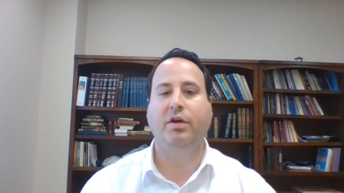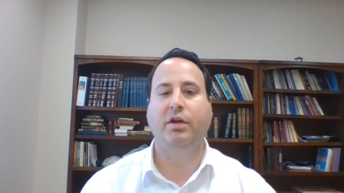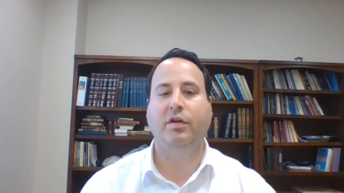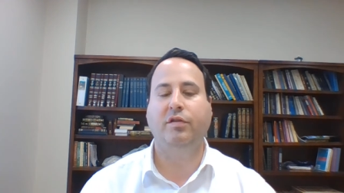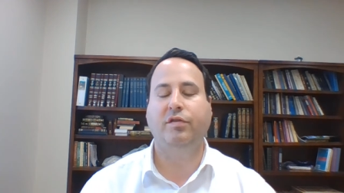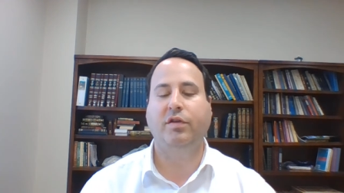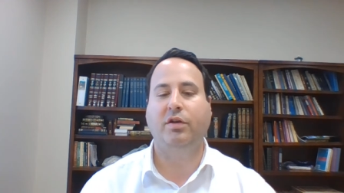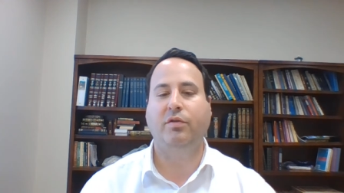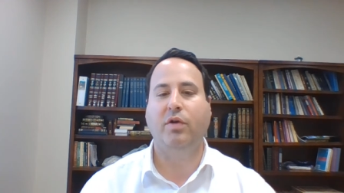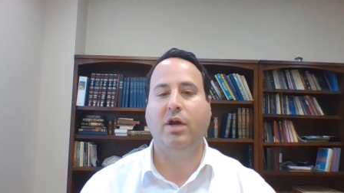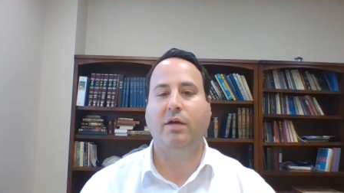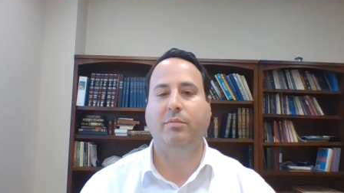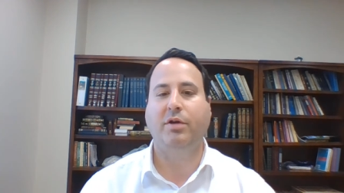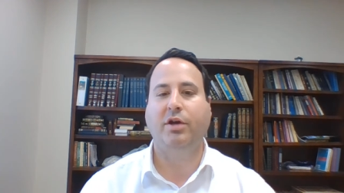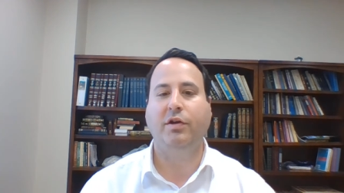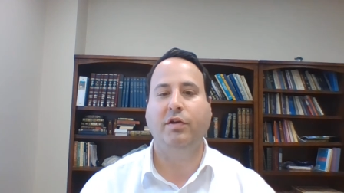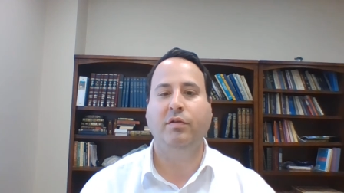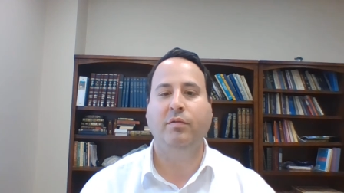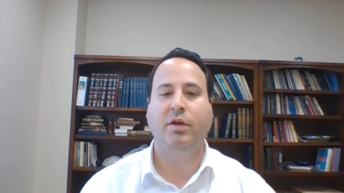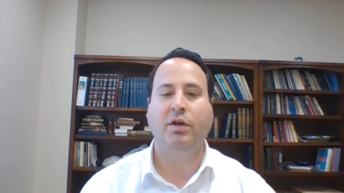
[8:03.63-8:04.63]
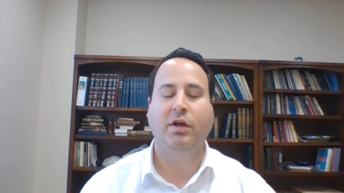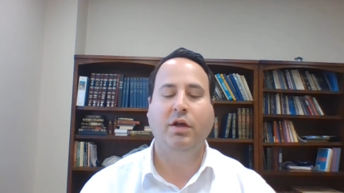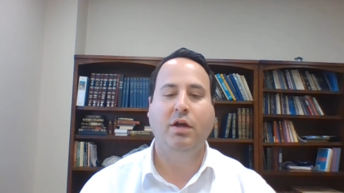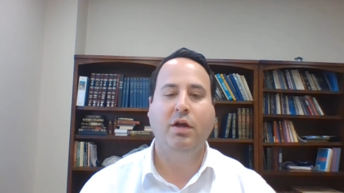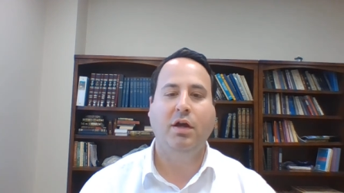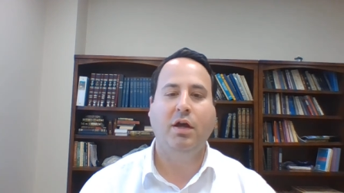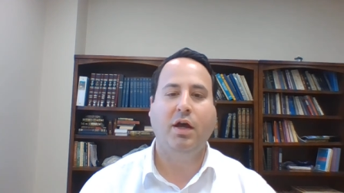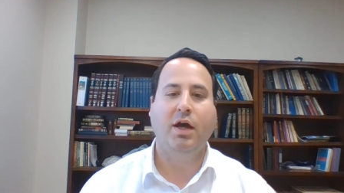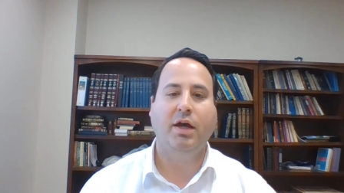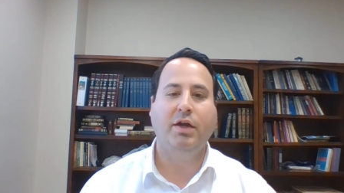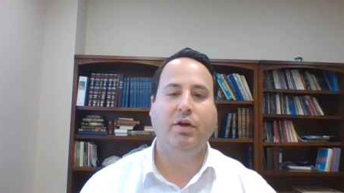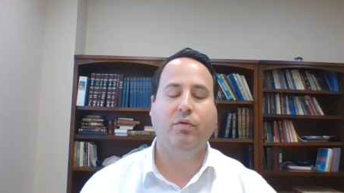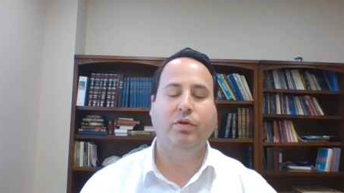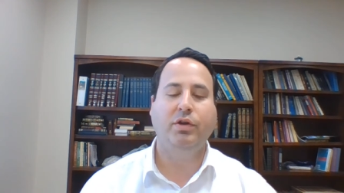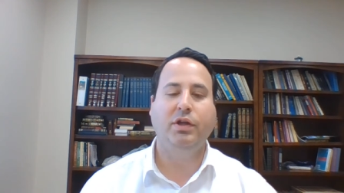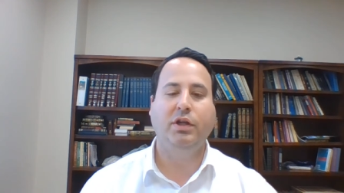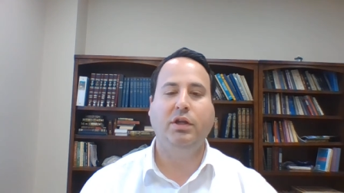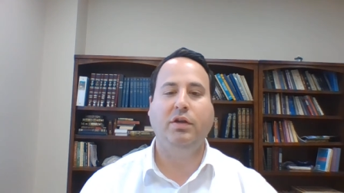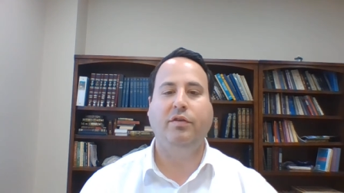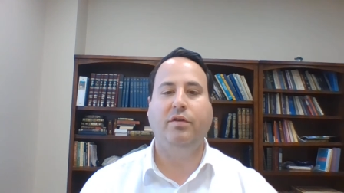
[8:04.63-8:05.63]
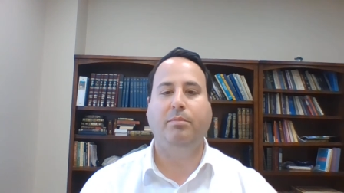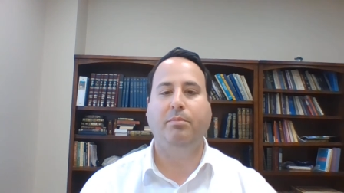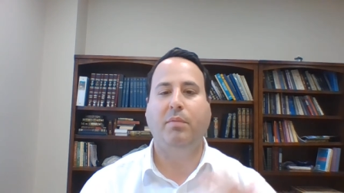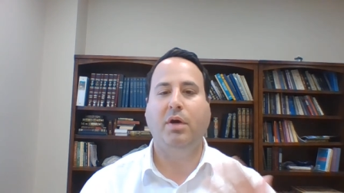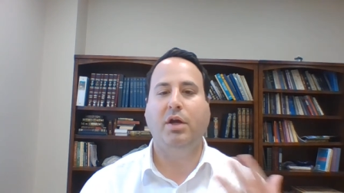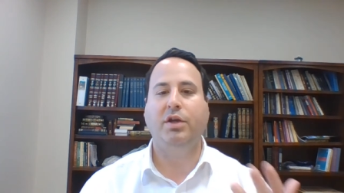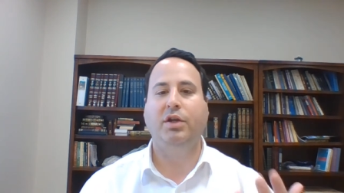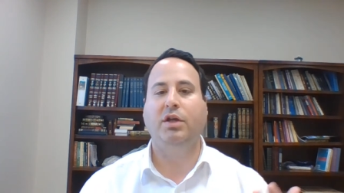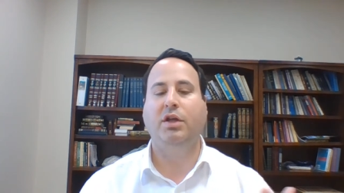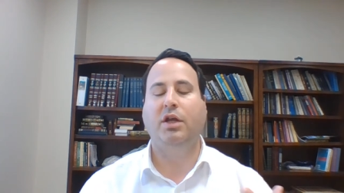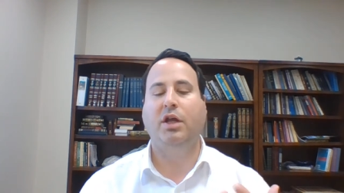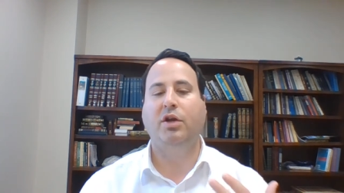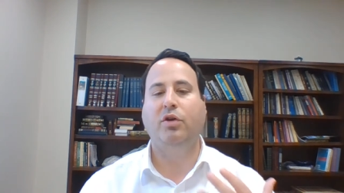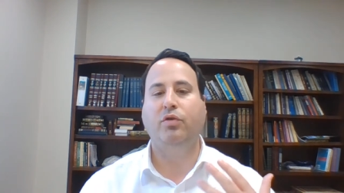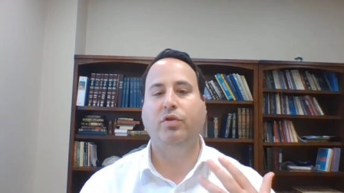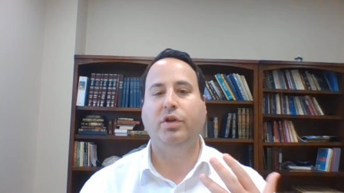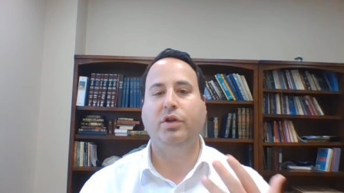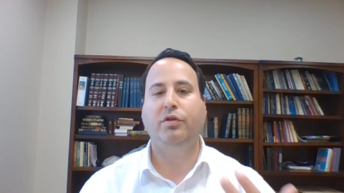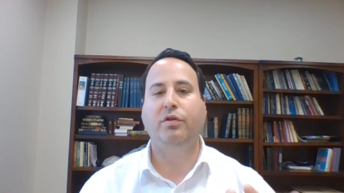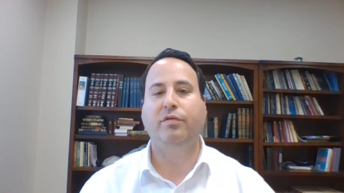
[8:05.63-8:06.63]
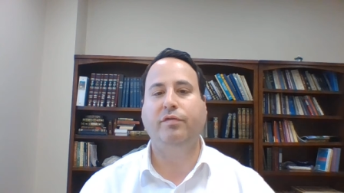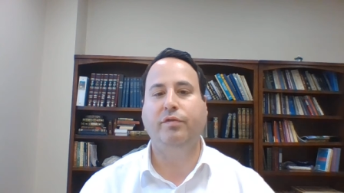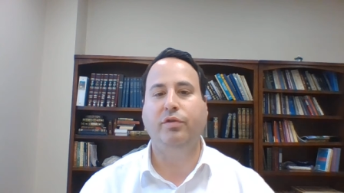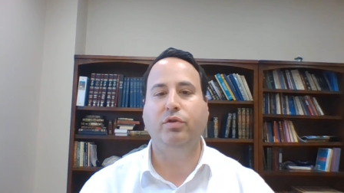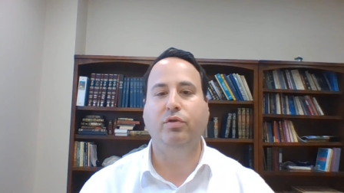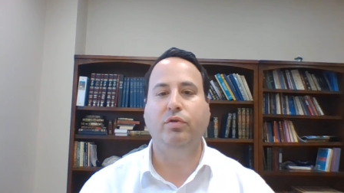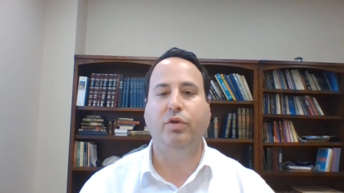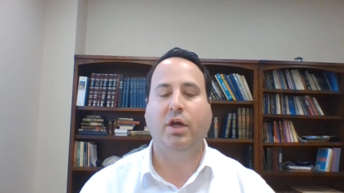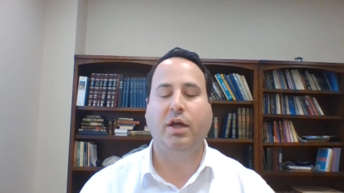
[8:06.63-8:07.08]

He said, Rabbi, I don't need the money and I don't need the food.